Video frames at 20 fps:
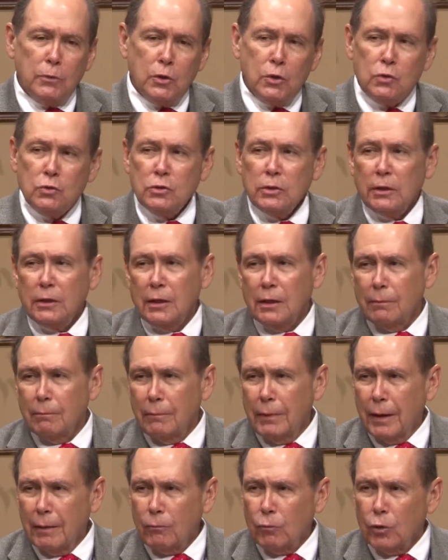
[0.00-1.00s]
Music and
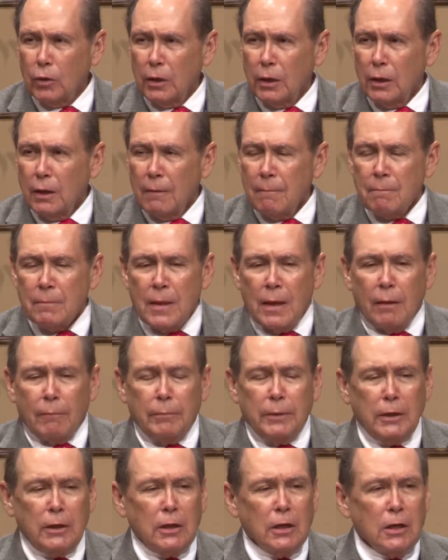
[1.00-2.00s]
Memory,
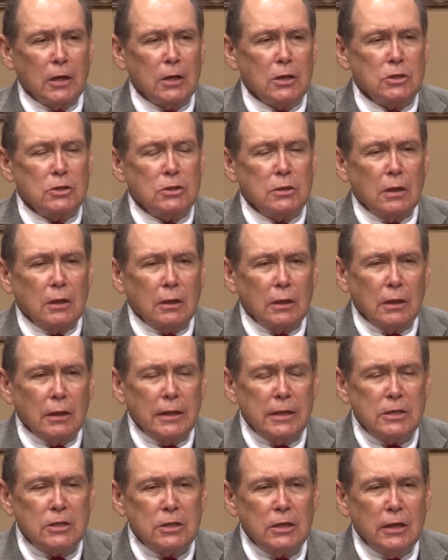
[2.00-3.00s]
because
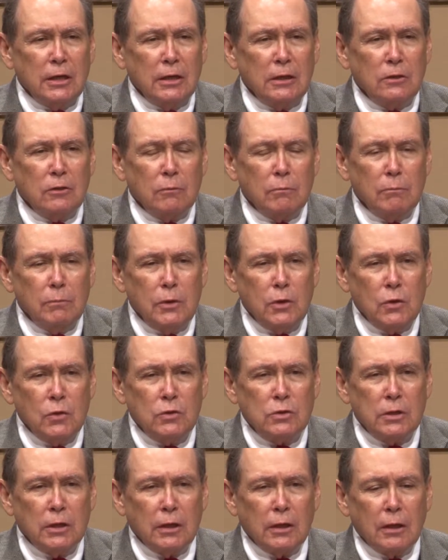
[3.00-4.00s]
listening to
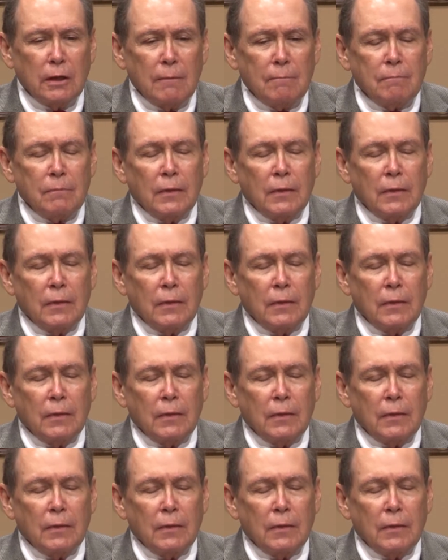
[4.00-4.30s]
music